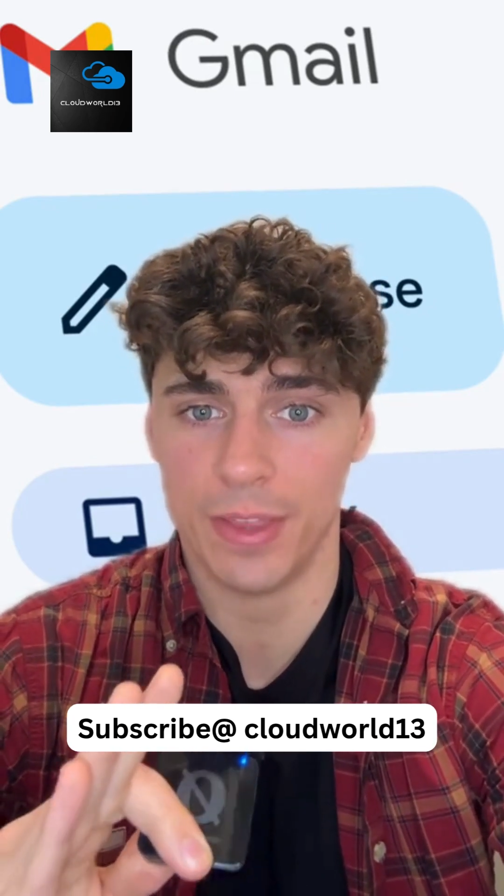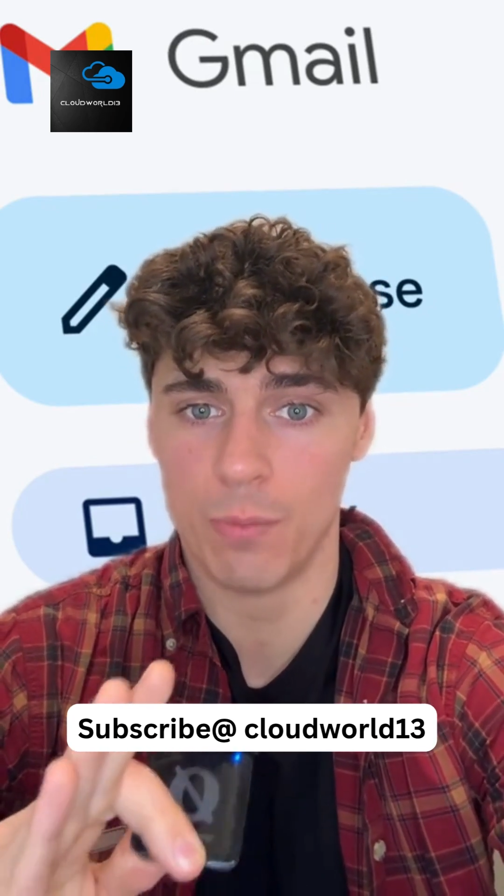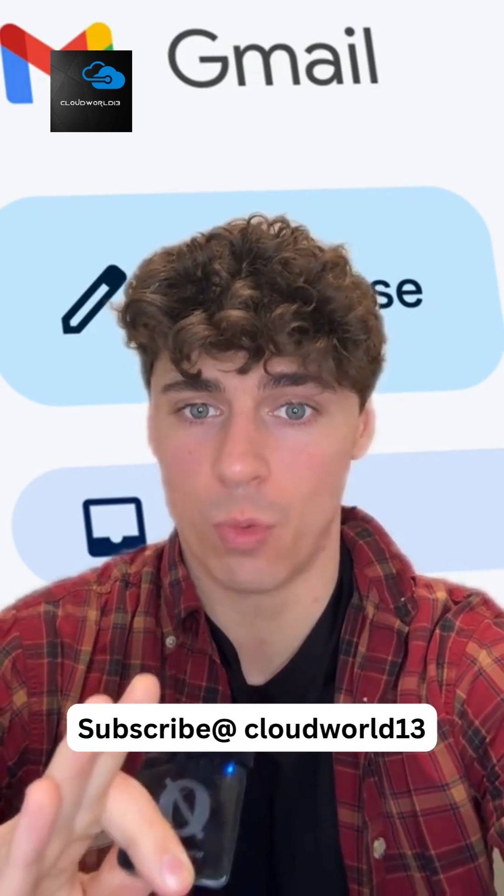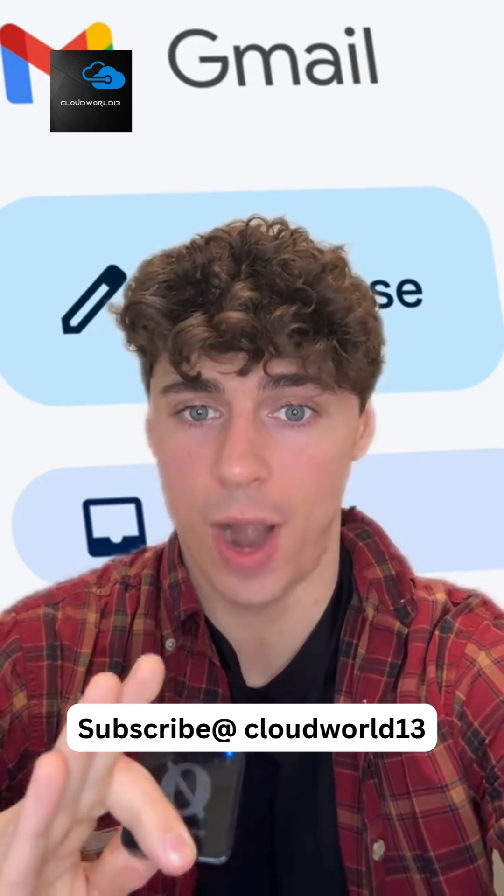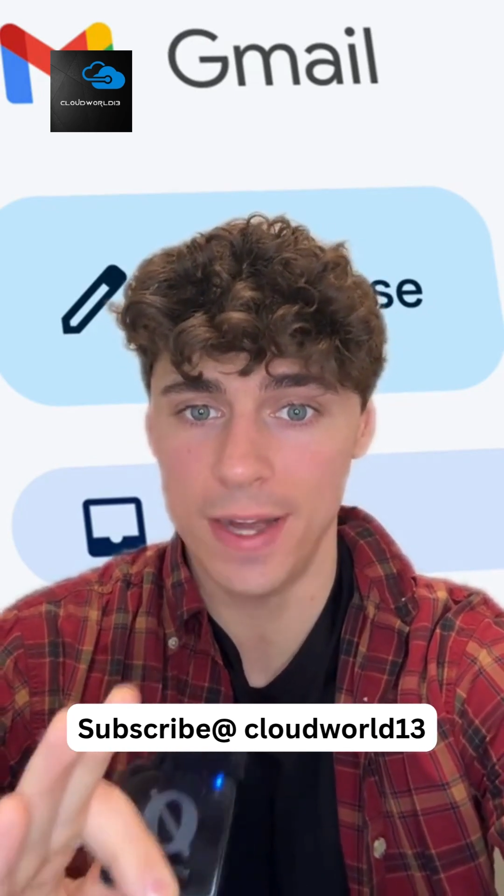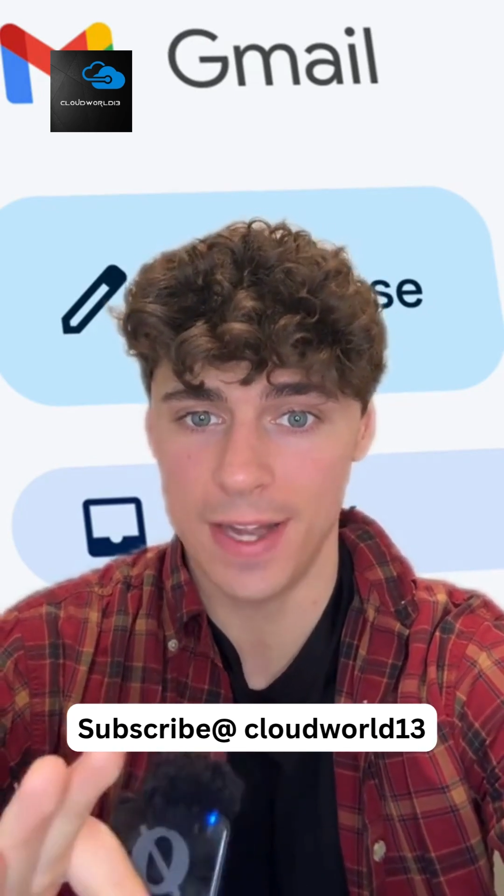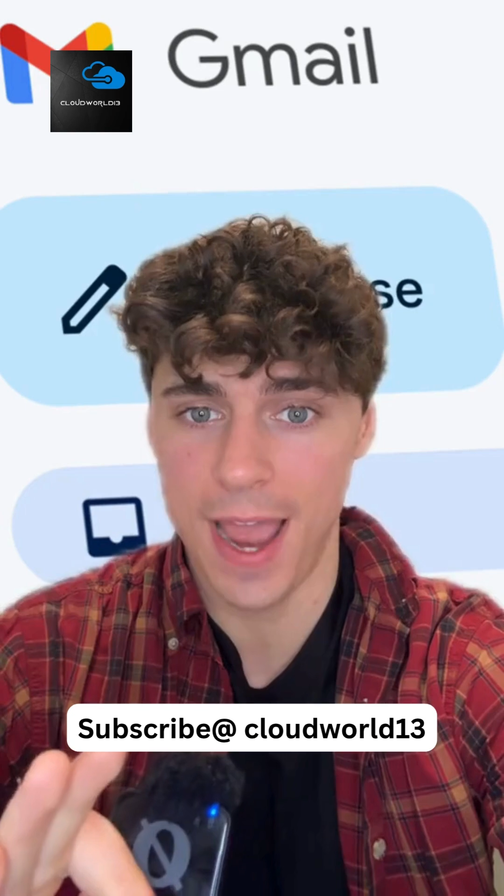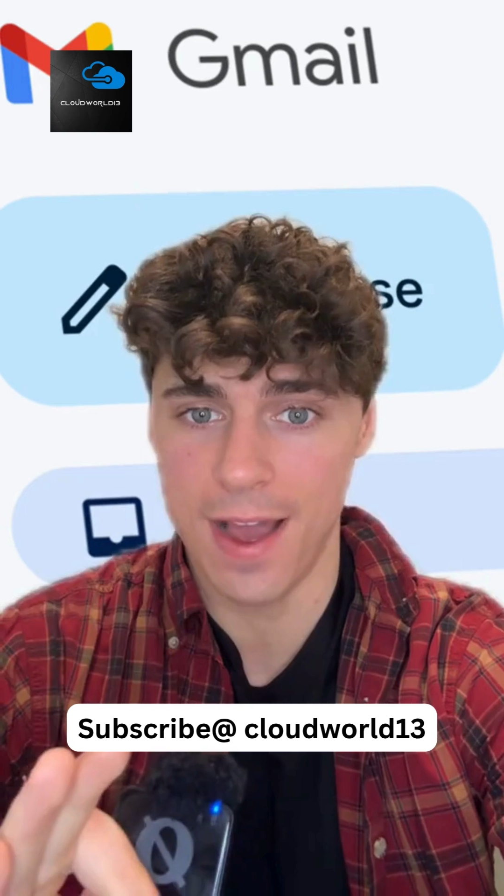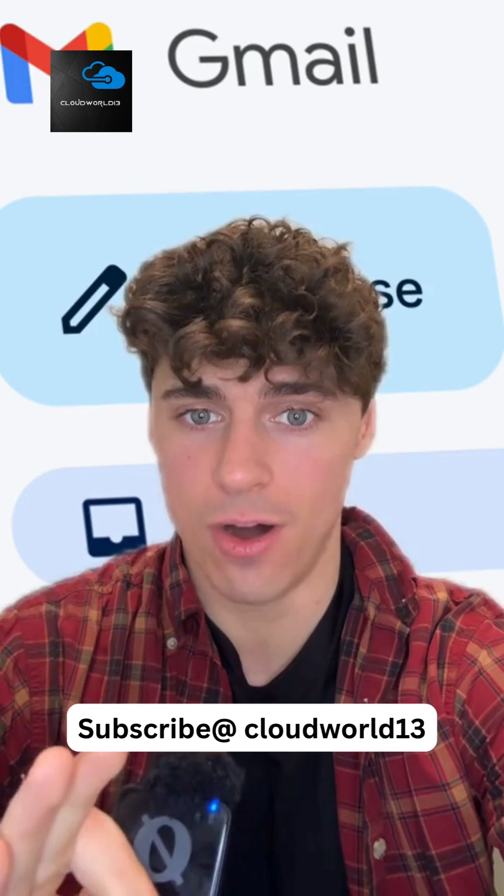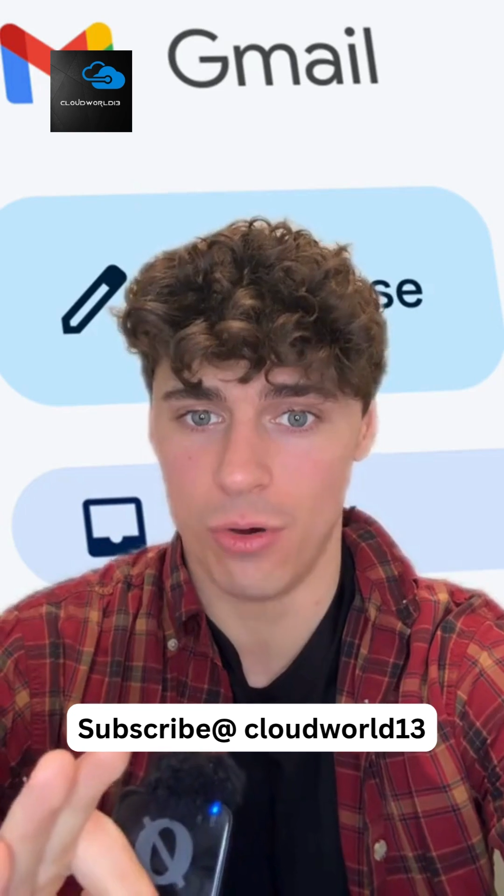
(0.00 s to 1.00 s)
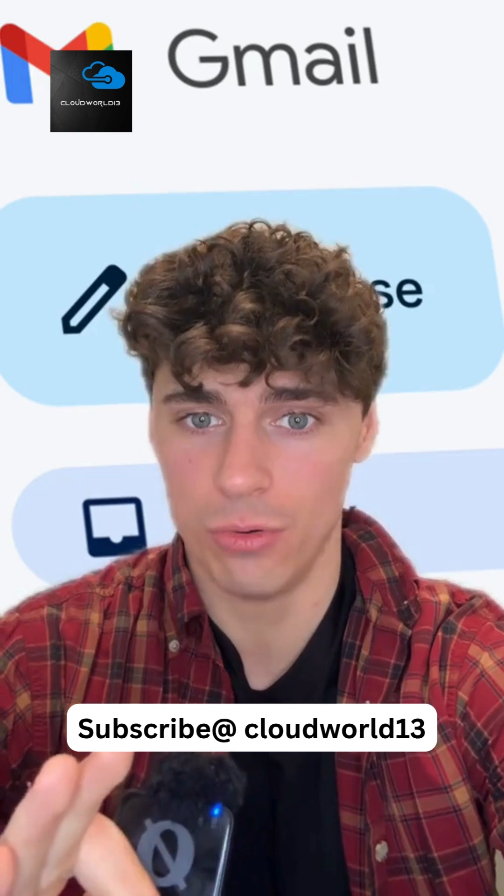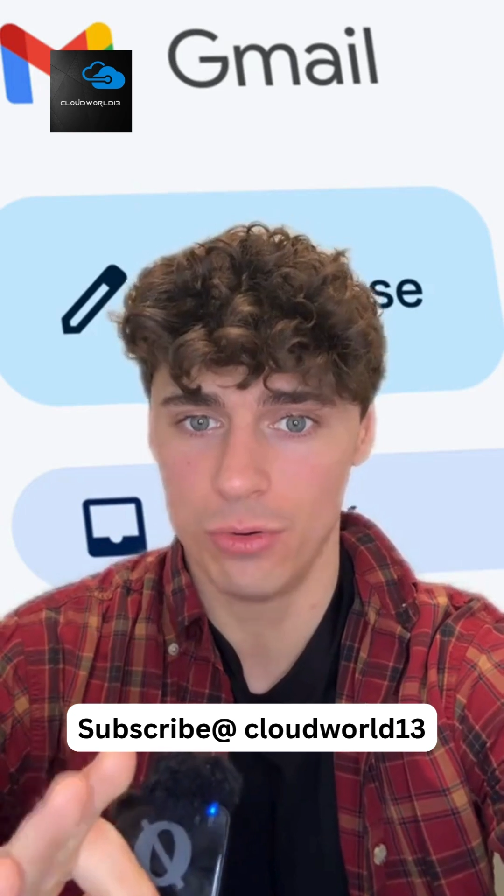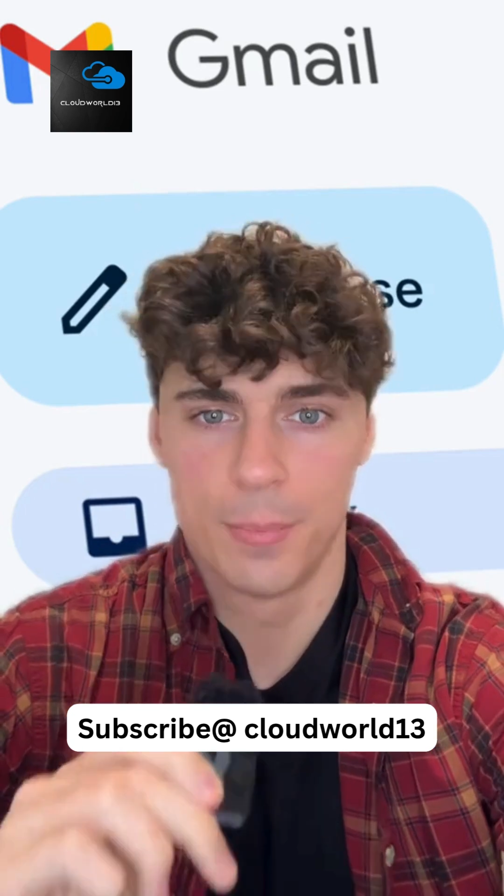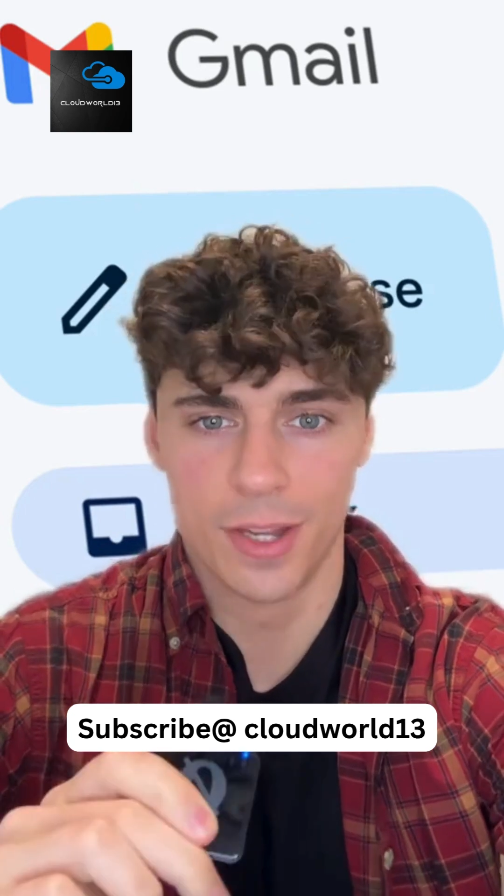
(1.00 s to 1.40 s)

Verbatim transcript: them right now.